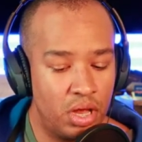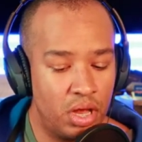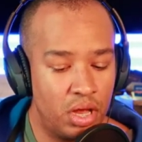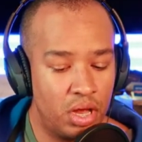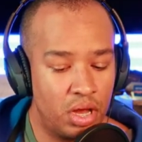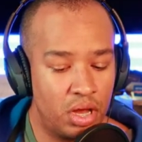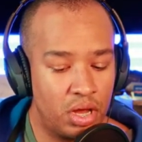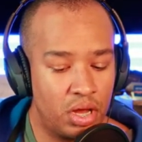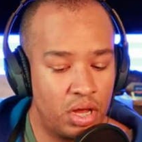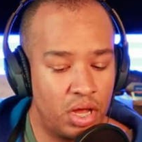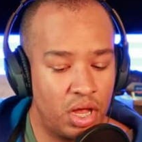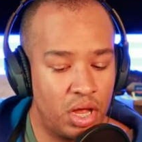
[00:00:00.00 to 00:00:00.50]

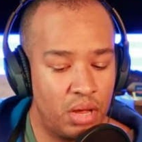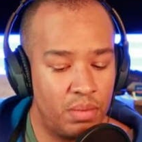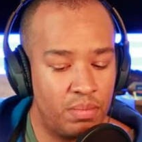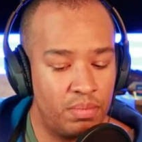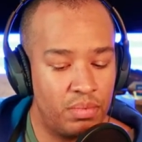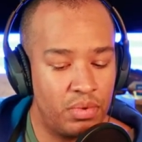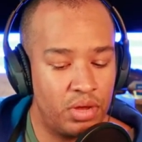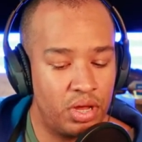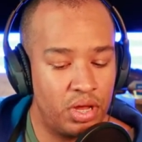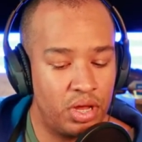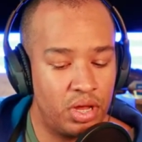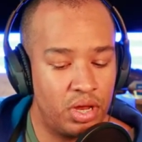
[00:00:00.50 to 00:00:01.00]
kept
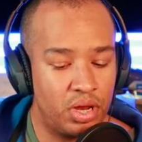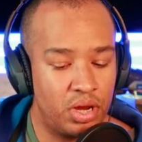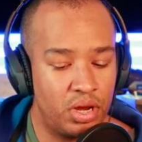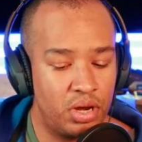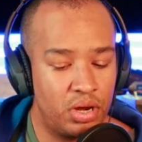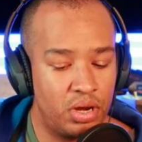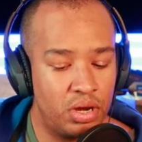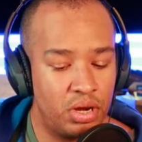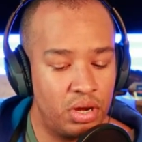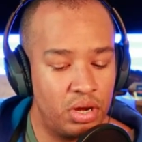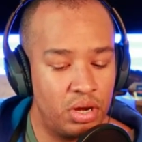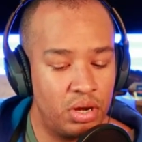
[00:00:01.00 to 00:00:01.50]
and
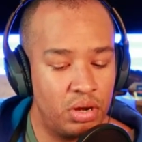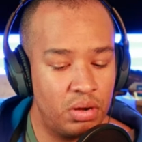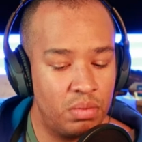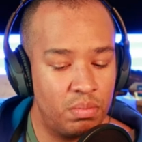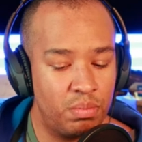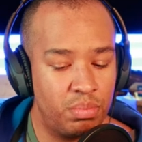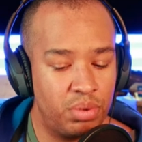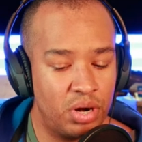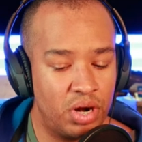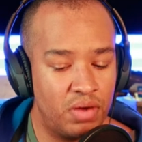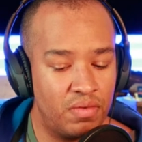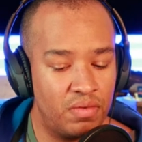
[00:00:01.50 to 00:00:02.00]

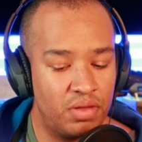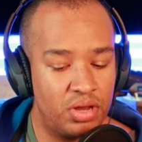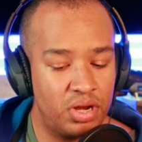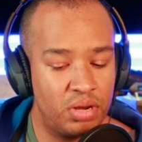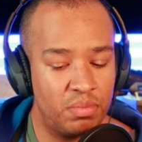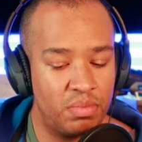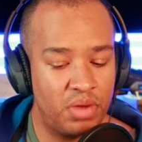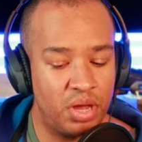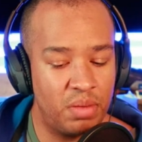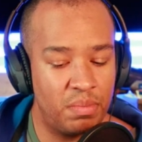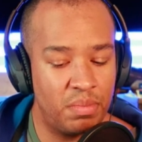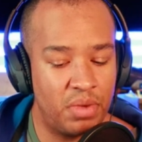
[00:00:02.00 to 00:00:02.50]
prevalent in my
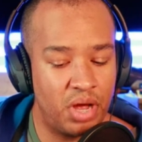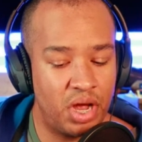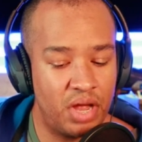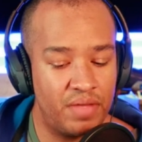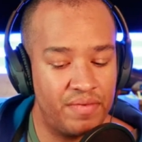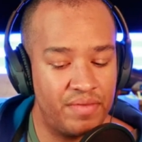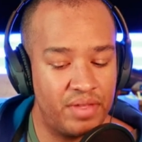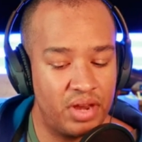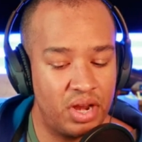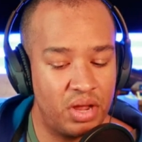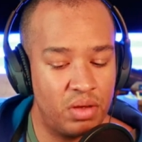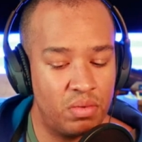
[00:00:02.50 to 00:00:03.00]
mind that
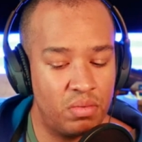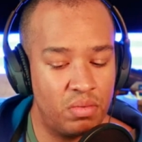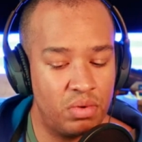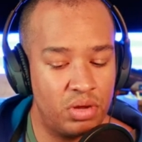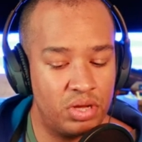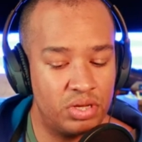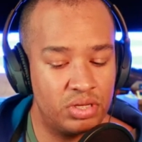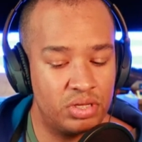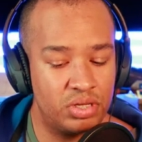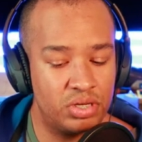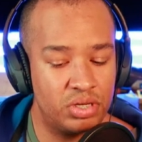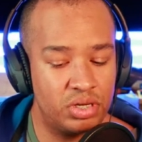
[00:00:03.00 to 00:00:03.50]
I
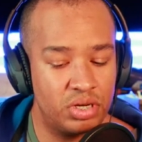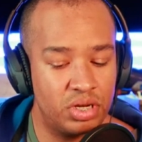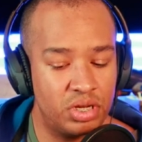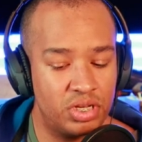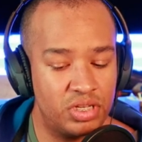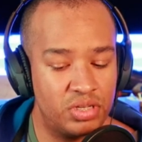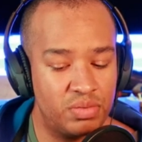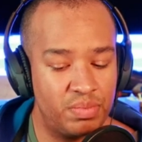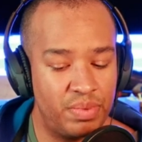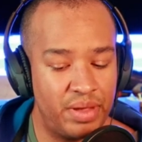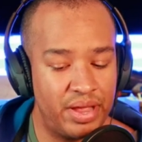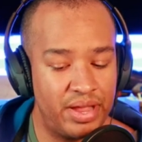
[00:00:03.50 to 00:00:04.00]
wasn't a
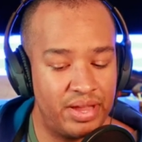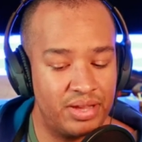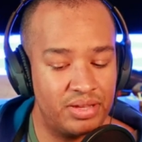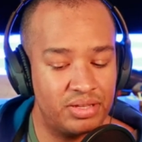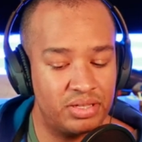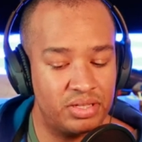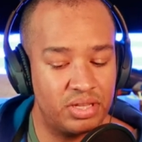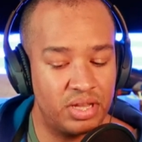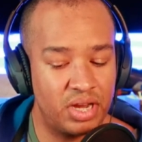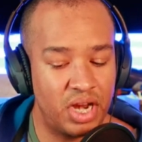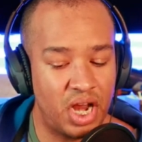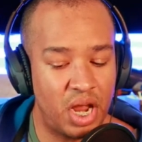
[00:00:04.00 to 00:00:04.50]
space
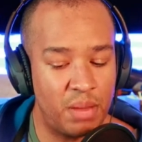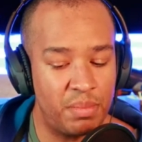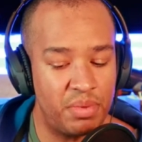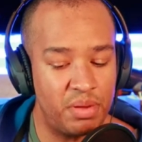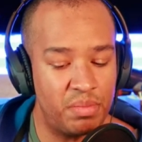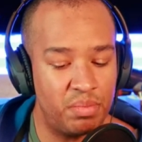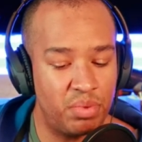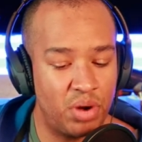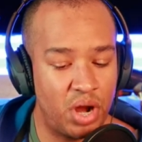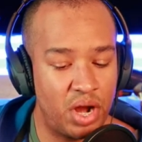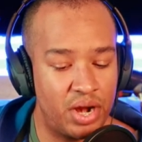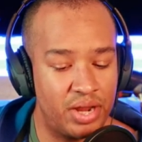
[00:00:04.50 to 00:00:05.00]
that I'd be
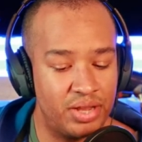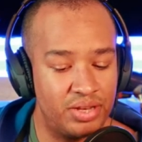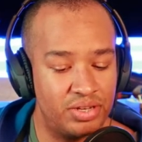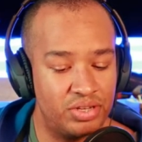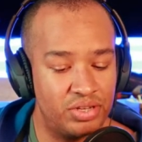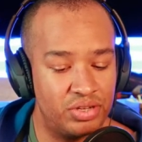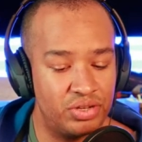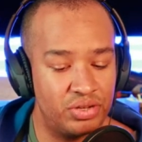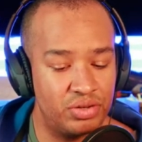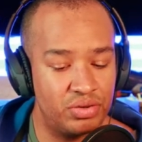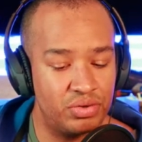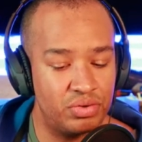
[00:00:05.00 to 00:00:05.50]
brought
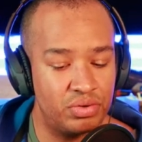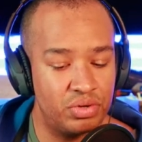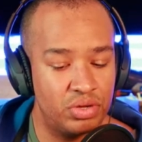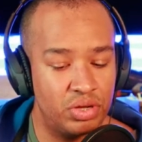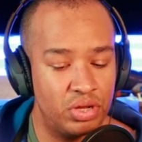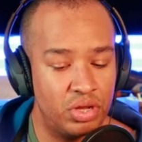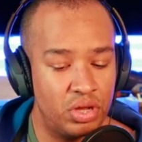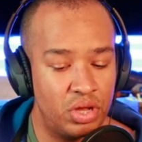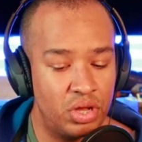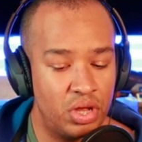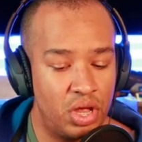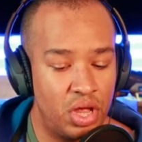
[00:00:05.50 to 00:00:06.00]
into.
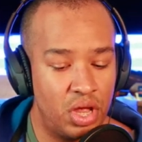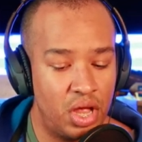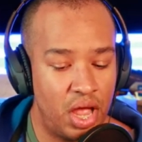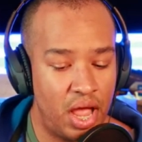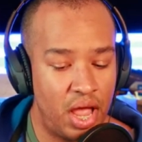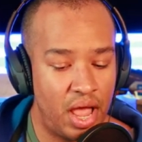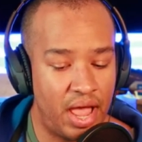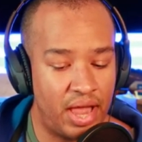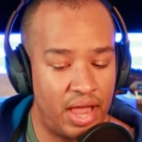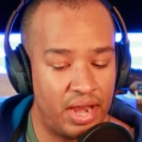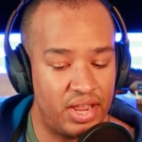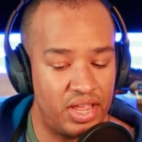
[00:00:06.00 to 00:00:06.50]

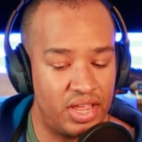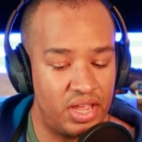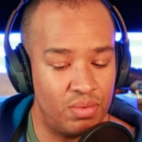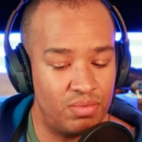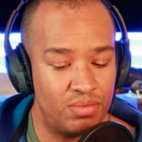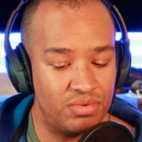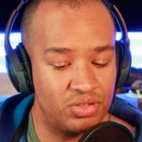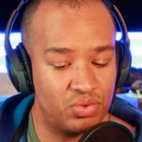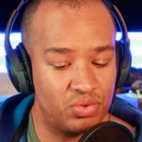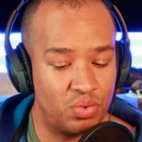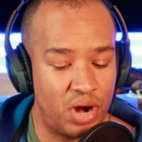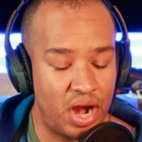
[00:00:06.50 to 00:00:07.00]
And he was
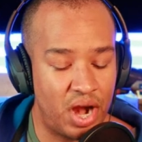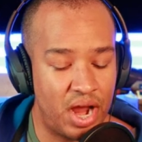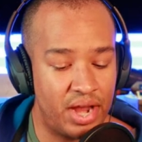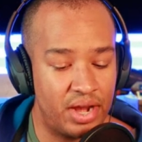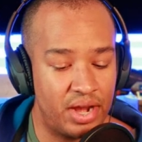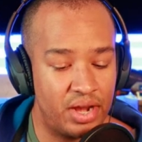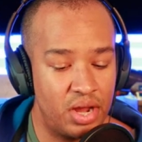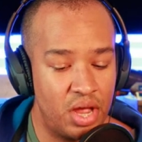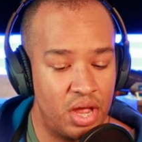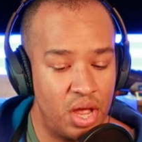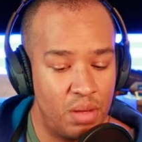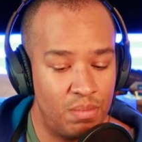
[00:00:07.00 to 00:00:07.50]
right.
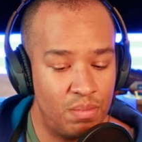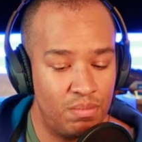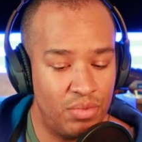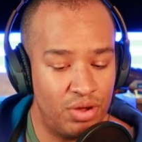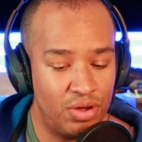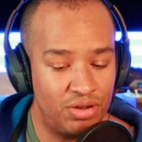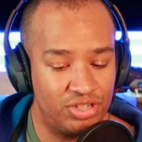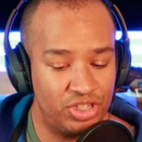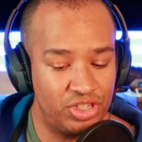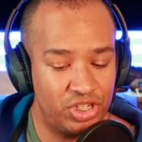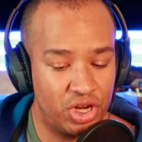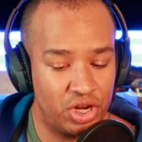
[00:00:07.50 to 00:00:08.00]
Most
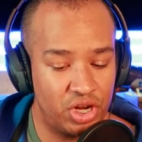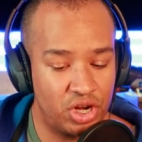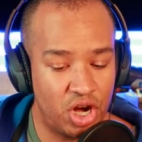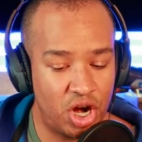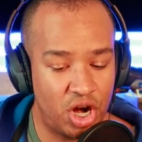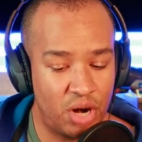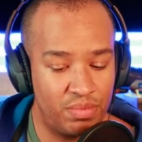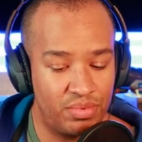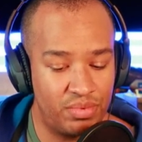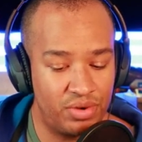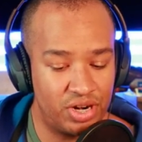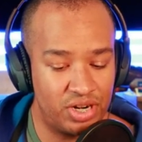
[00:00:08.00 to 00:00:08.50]
young
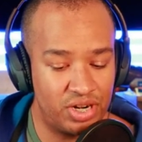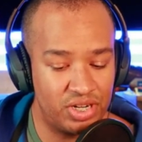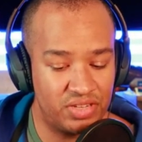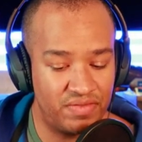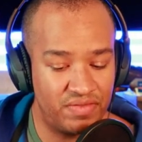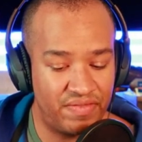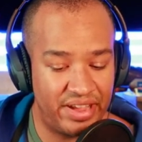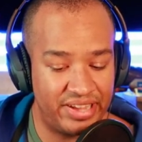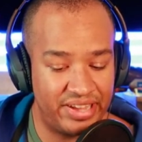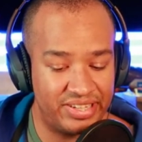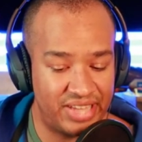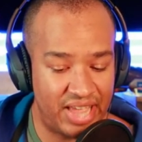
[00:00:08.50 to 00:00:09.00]
carpenters
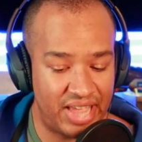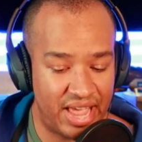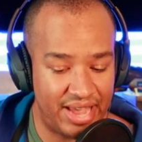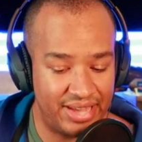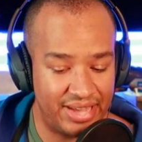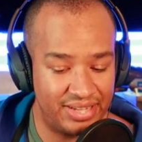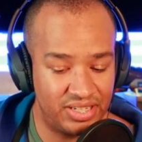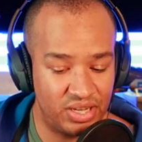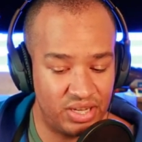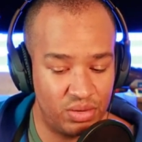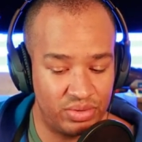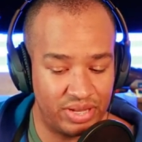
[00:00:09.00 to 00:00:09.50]
face
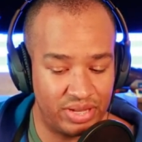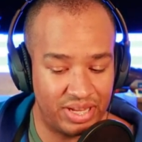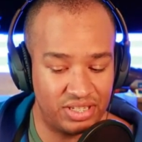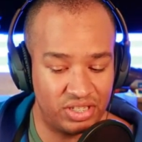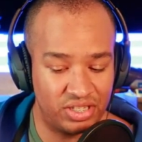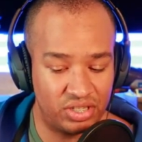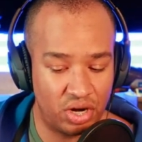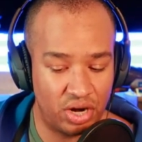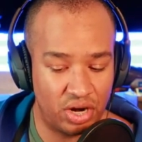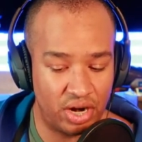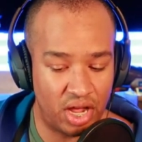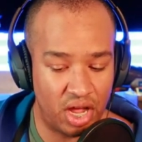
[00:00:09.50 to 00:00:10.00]
hazing when they
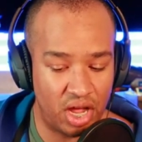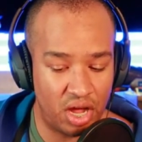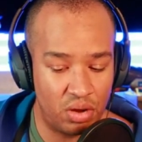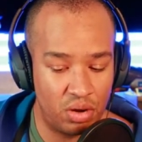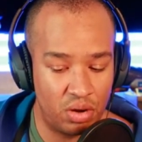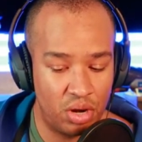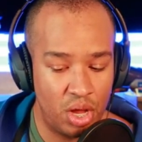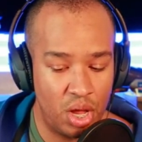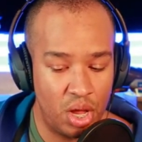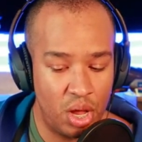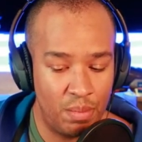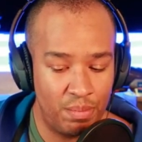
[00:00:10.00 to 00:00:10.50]
start out,
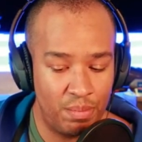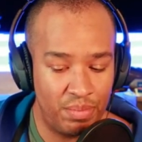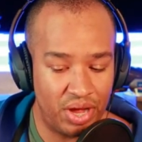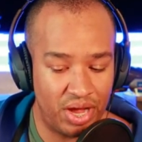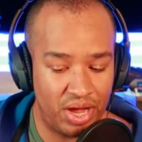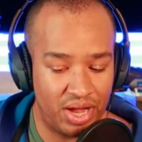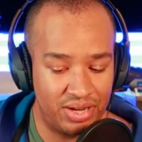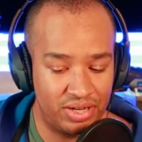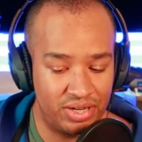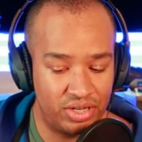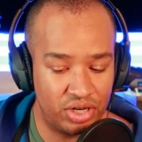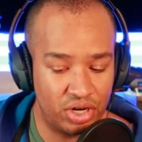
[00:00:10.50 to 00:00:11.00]
but
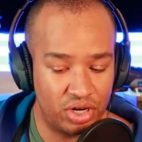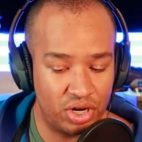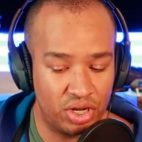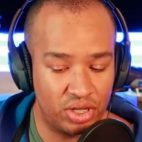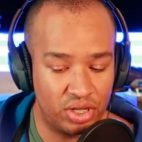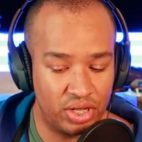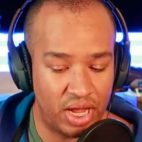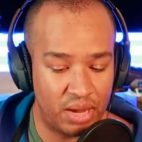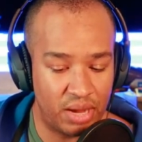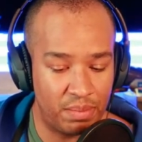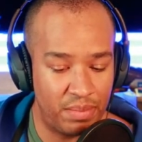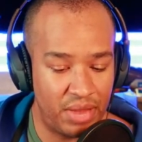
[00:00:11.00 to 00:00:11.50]
Hunter,
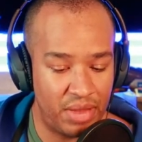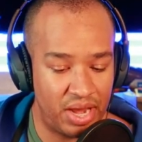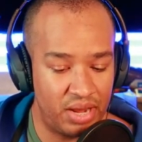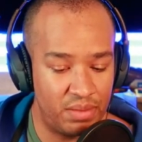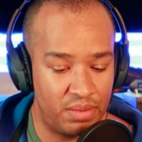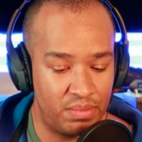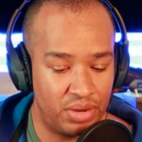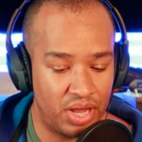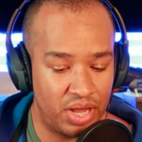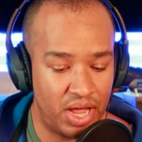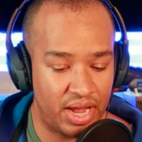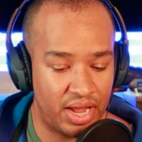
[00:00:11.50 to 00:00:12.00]
like many
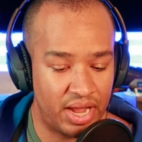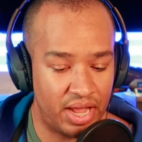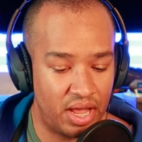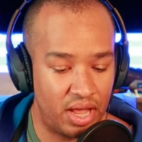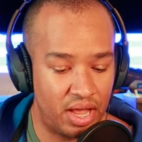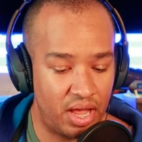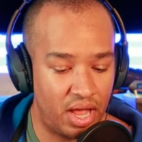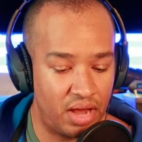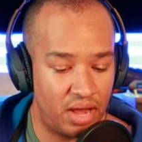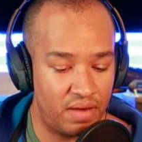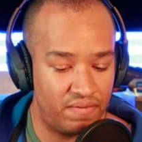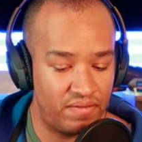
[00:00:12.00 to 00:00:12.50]
black
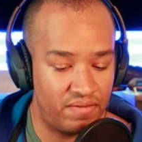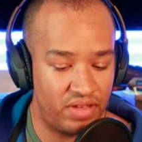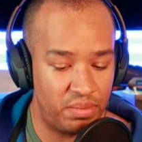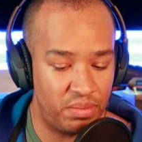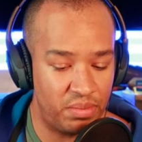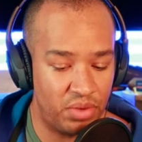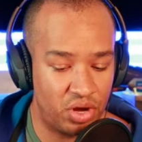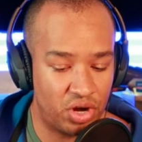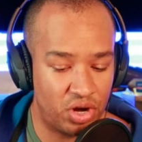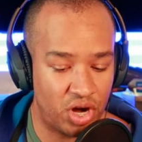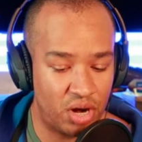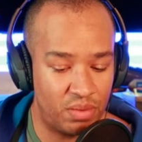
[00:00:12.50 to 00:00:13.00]
and female
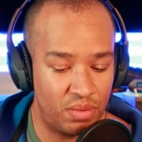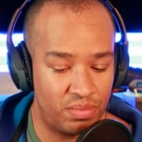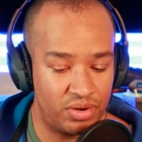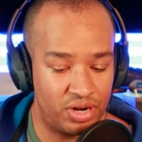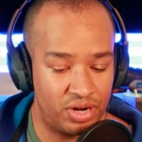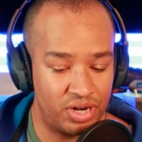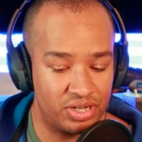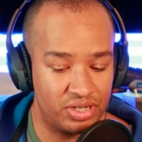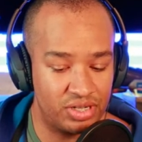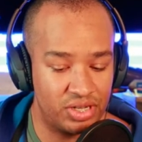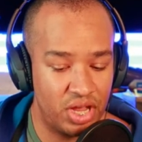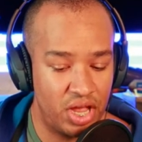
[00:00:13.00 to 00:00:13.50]

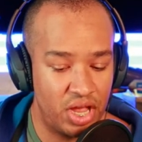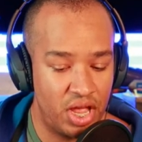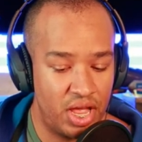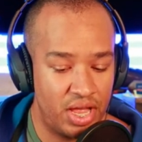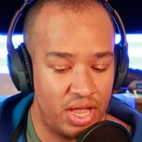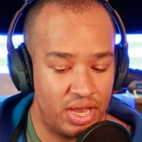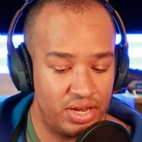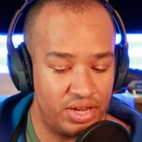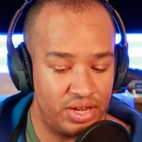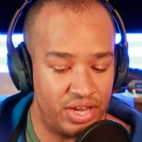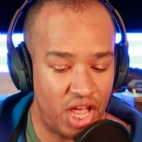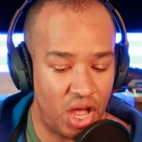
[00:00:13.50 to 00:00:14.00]
carpenters,
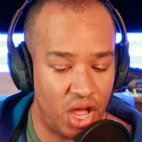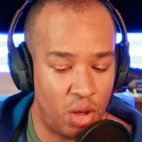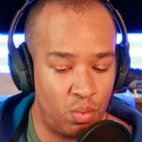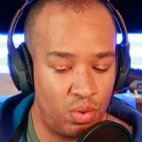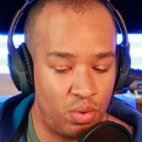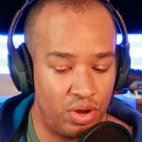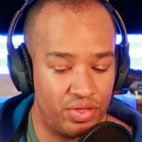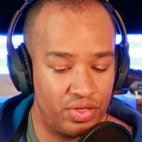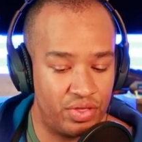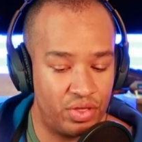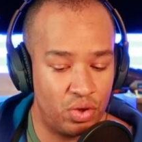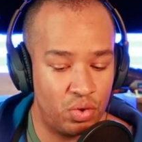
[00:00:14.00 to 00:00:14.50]
dealt
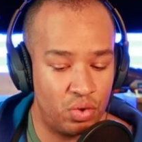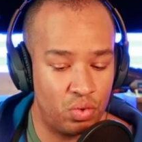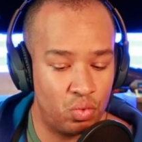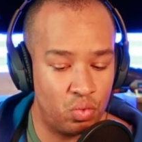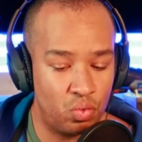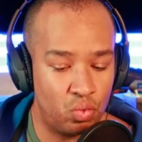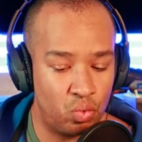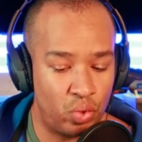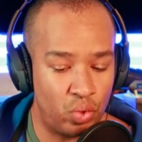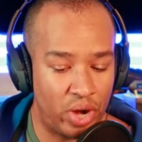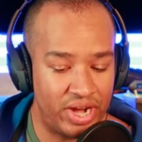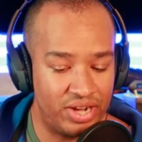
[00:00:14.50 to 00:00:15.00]
with
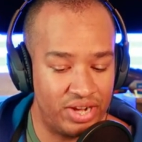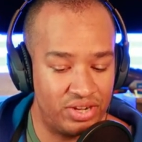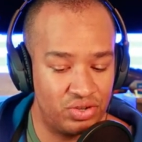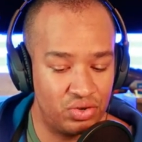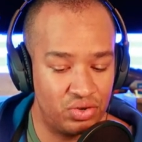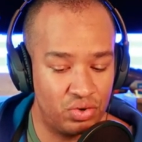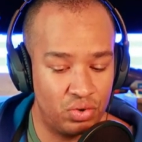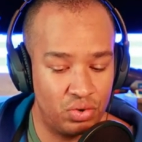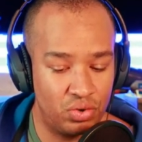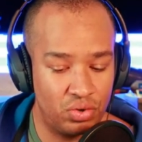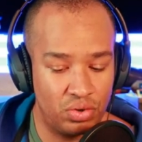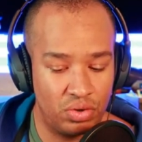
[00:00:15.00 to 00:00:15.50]

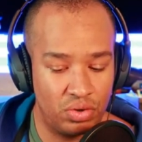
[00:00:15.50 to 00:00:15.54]
racial